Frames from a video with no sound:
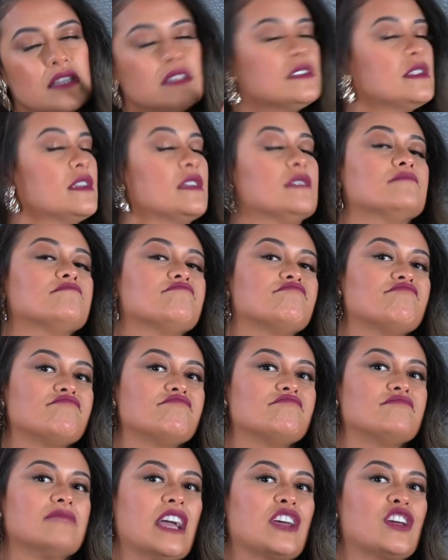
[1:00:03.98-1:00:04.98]
taste it.
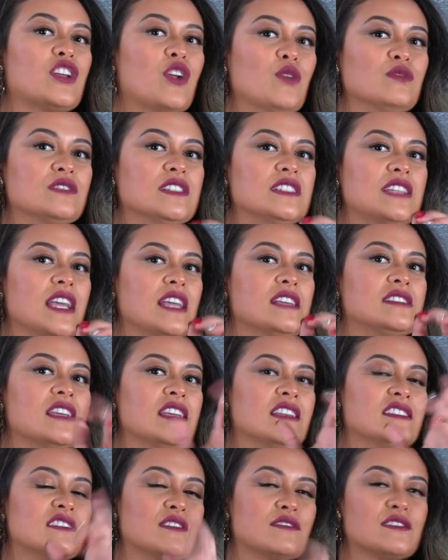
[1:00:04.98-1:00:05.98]
I could only taste
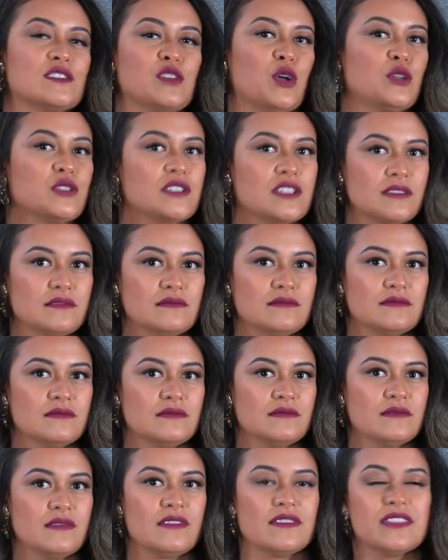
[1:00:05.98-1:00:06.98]
hints of salt.
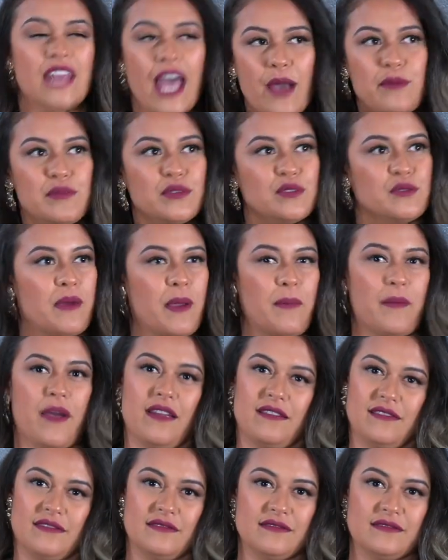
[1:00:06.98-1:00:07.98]
That blew my
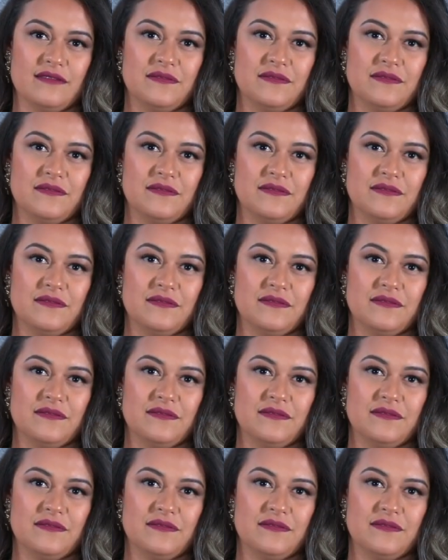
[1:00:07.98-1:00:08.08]
mind.